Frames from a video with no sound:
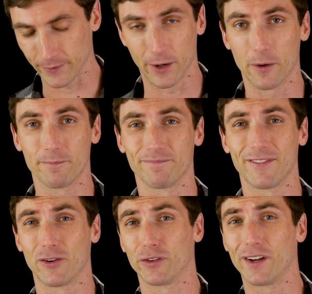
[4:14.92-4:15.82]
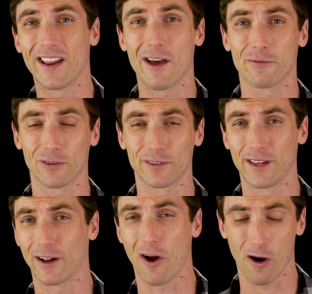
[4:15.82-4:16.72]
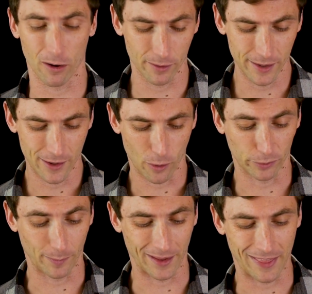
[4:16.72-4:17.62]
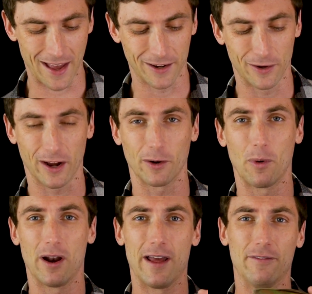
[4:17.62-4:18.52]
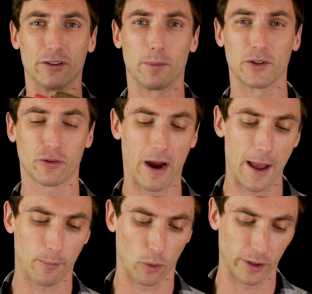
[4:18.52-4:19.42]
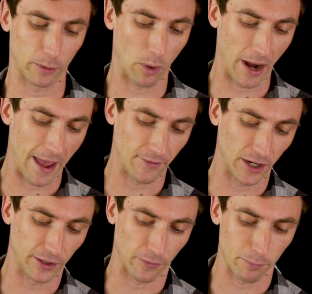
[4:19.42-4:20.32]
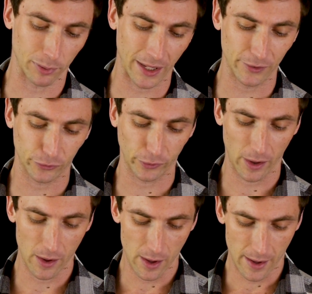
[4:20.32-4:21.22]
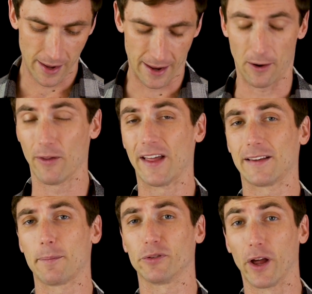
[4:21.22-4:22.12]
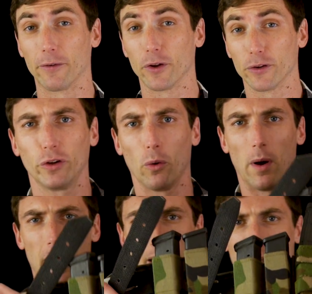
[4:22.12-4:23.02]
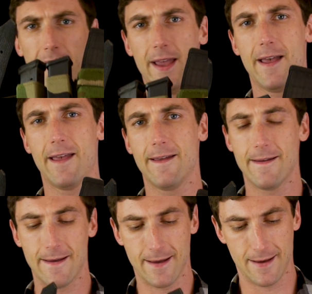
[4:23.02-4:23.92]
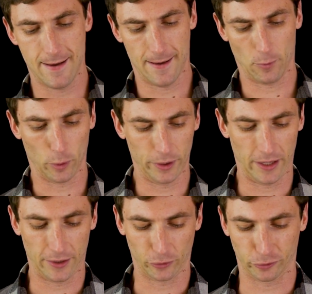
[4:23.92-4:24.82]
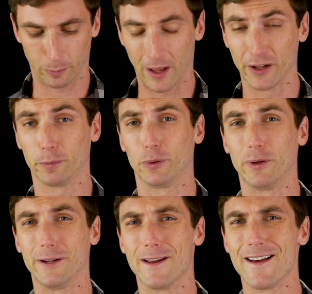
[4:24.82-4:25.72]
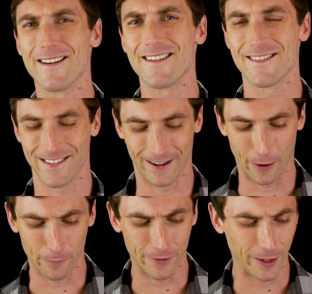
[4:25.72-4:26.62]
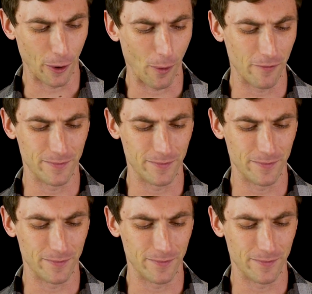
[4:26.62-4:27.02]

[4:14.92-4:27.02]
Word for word: you know, if you're sitting down for in a car or something like that, you're not going to want to have as much crap or you're going to want to have it in a different place and all that type of stuff. So I am going to intersplice between, you know, video of